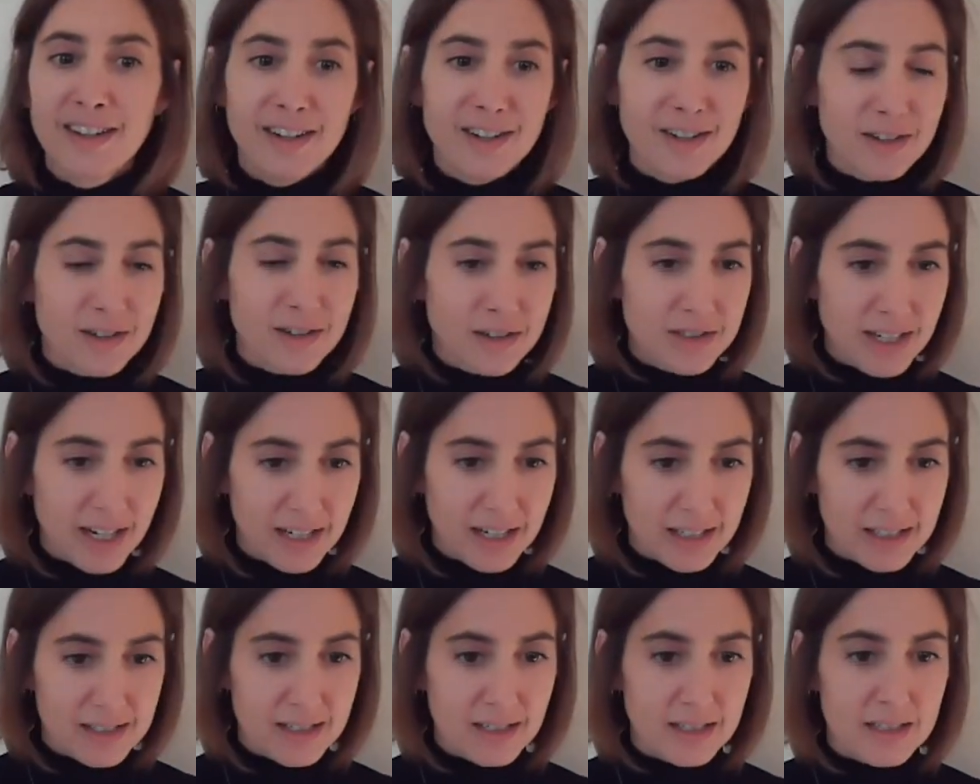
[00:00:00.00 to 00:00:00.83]
your
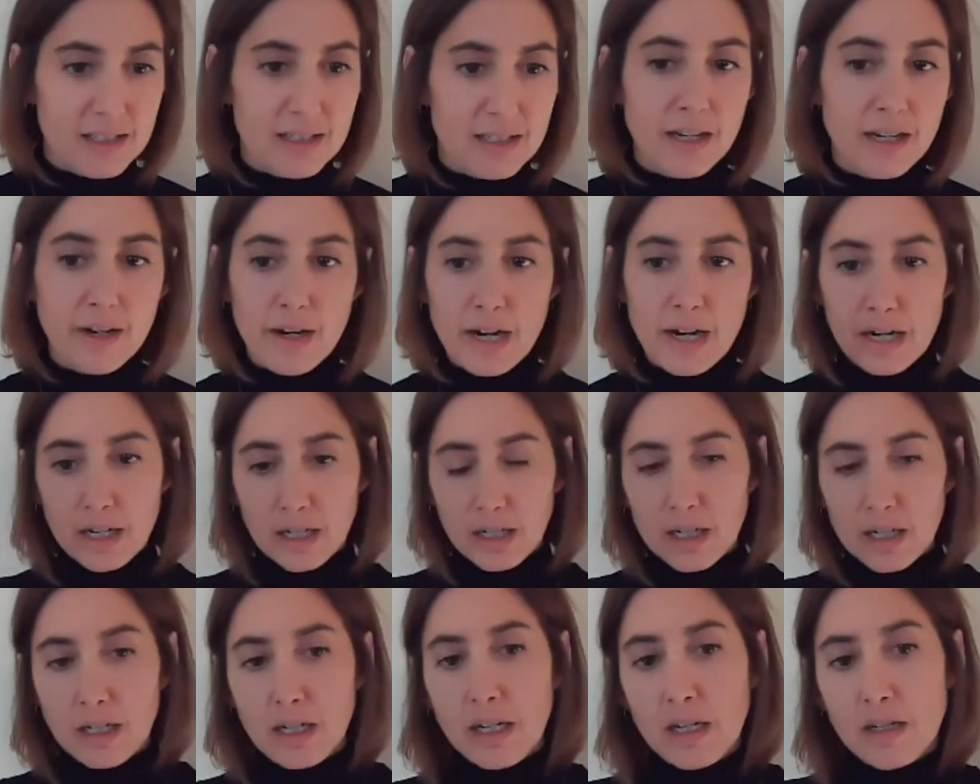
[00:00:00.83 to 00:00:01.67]
data sits here and it
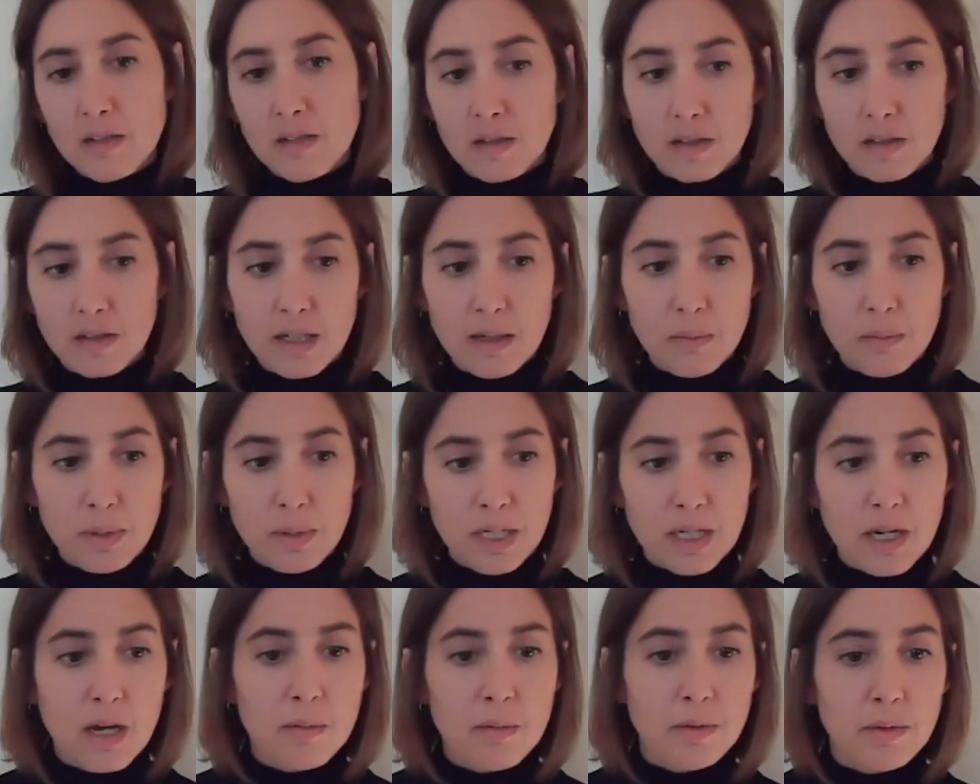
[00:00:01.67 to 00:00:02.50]
can easily
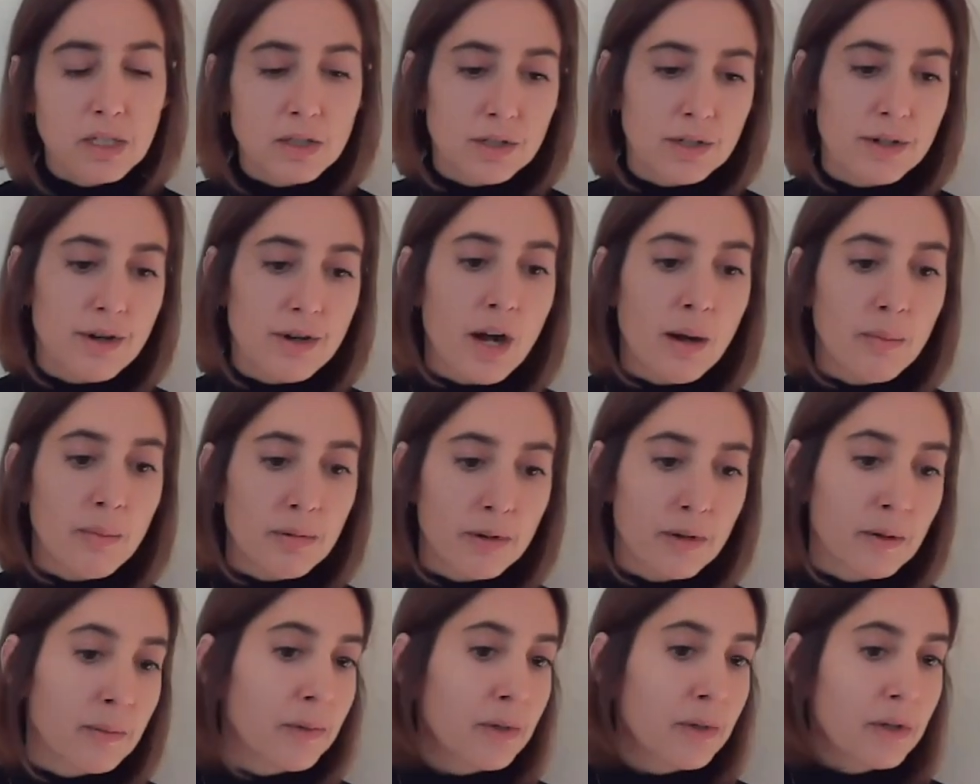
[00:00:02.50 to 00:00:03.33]
become
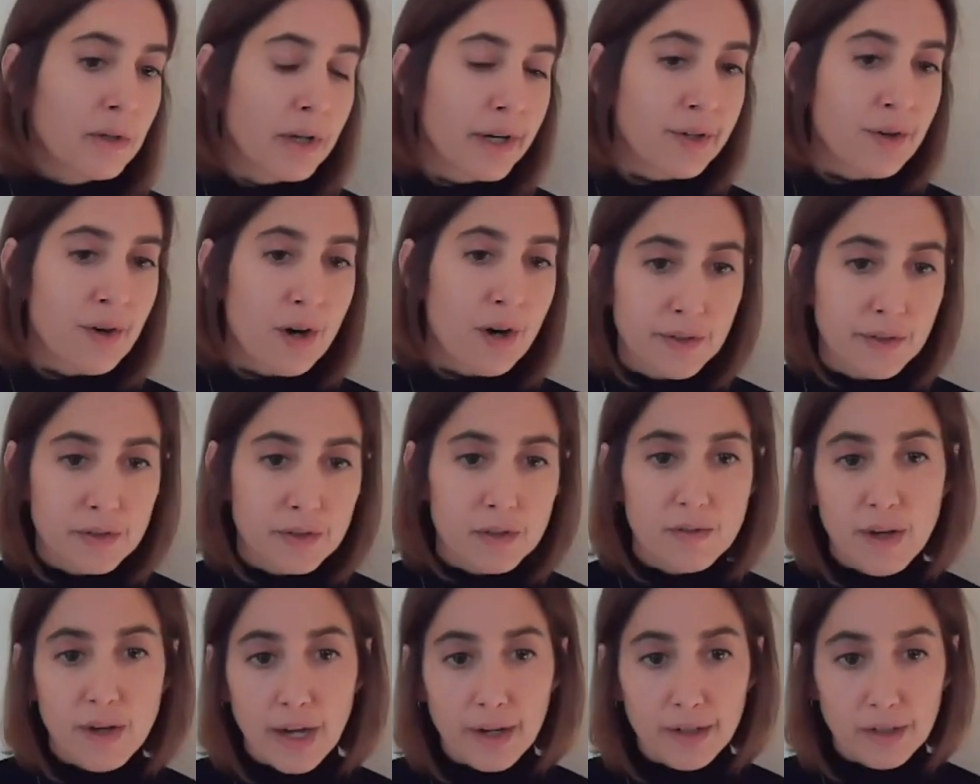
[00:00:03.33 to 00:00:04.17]
interoperable across
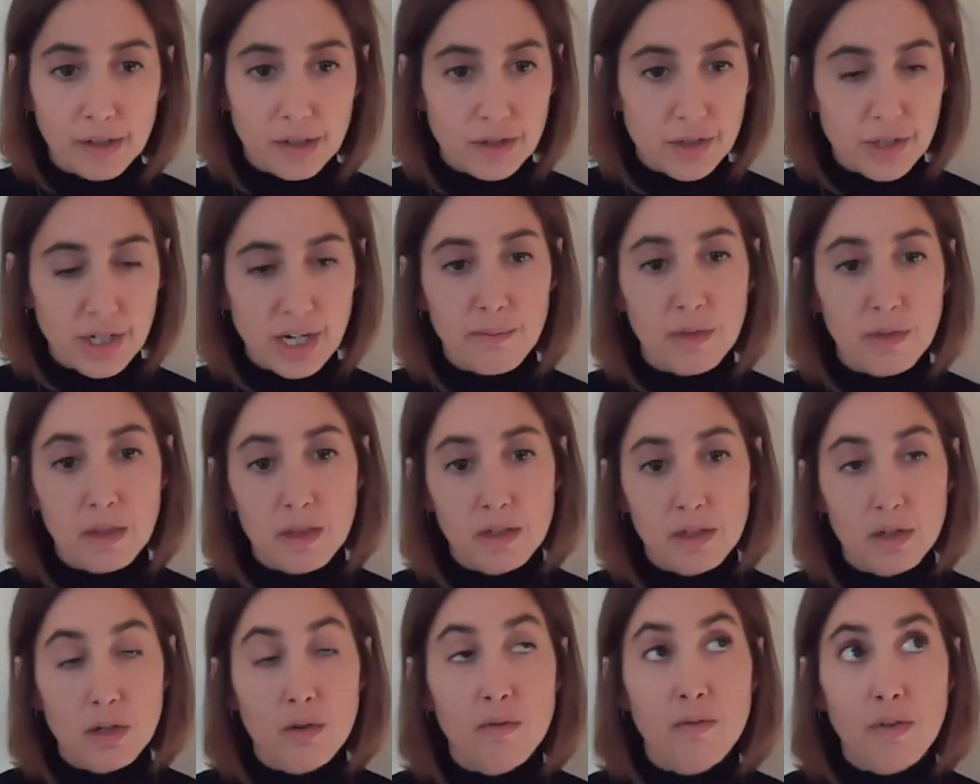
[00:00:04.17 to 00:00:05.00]
the value chain
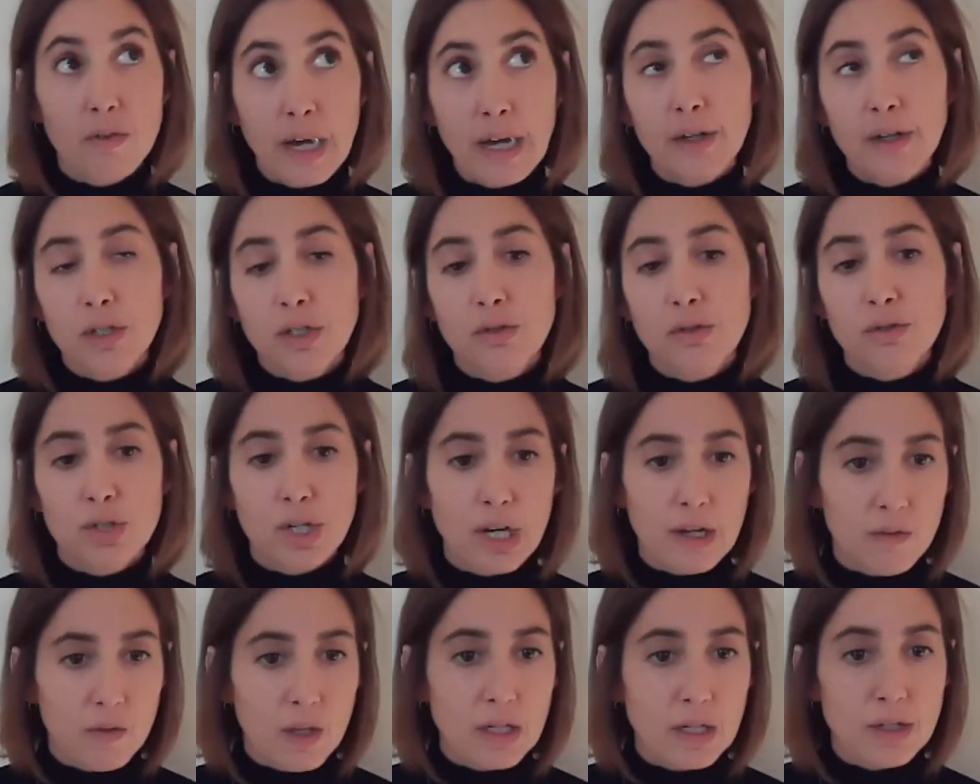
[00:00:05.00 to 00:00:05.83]

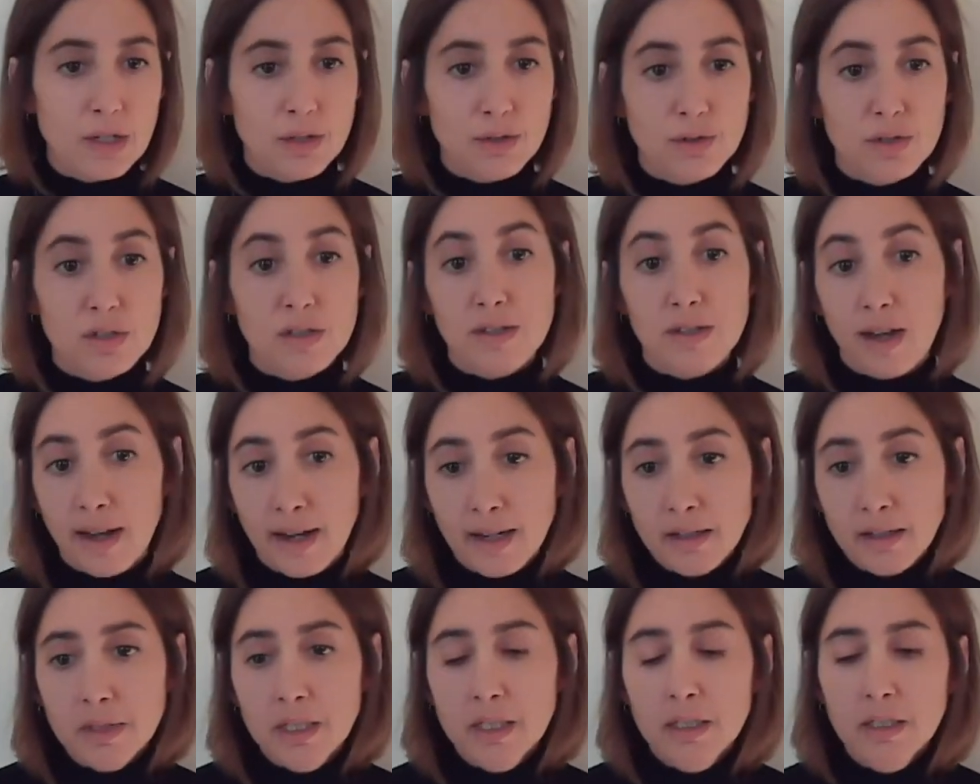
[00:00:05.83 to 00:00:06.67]
that you
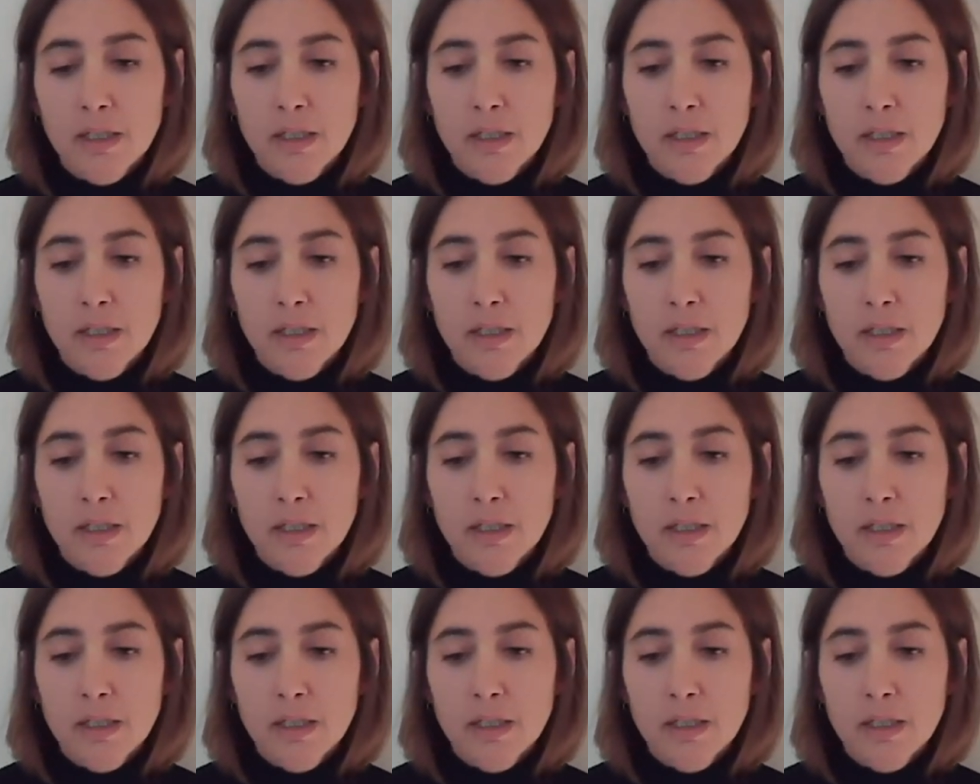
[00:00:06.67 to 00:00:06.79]
design